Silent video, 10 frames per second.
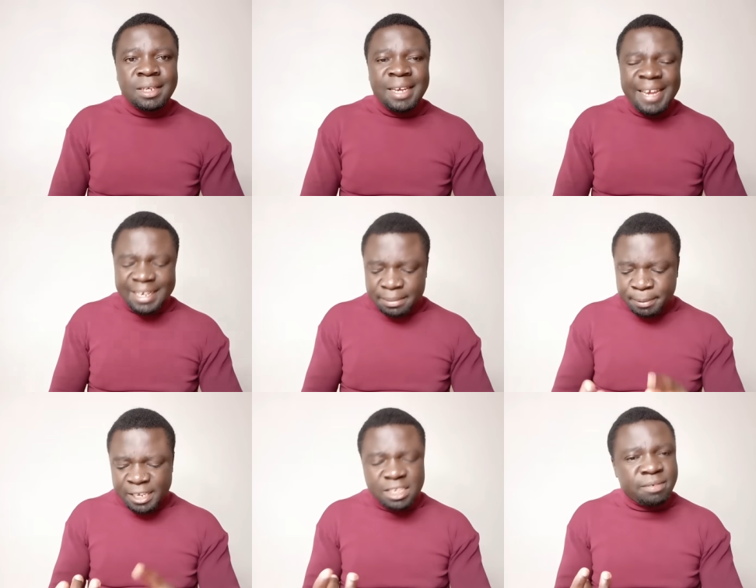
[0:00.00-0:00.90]

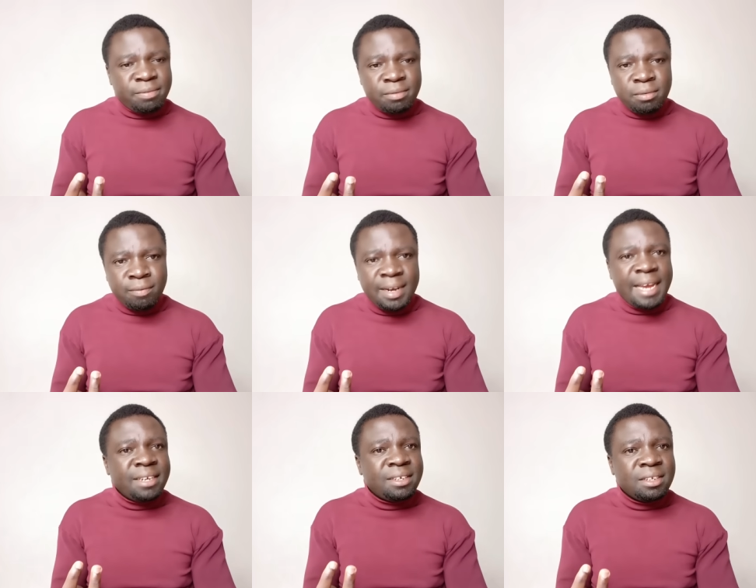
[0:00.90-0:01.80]
Expensive
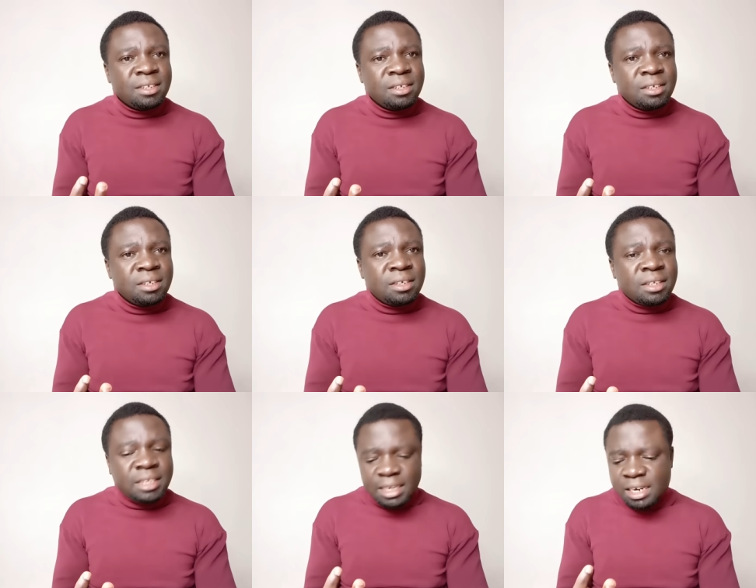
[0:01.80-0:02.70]
flight,
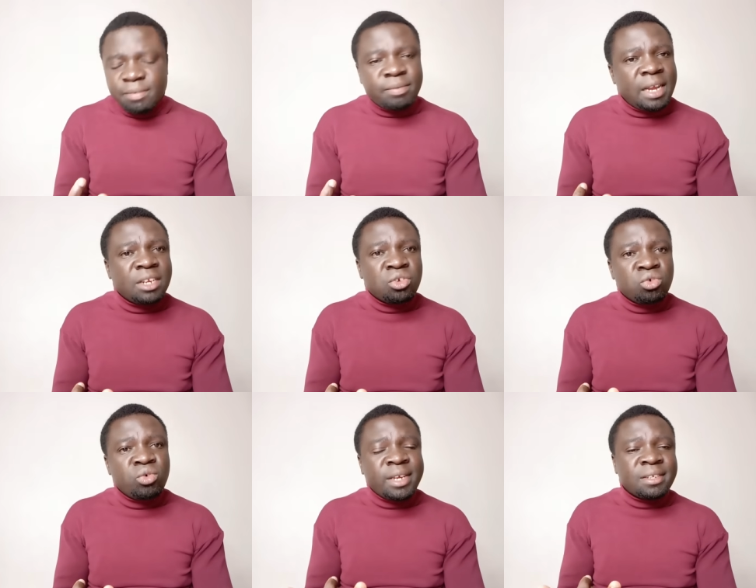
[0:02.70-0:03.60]
chartered flight to
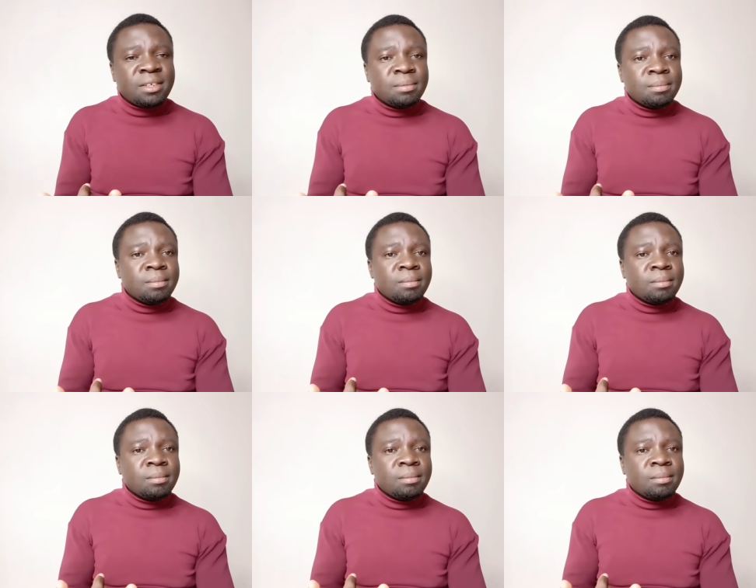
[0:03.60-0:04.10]
U S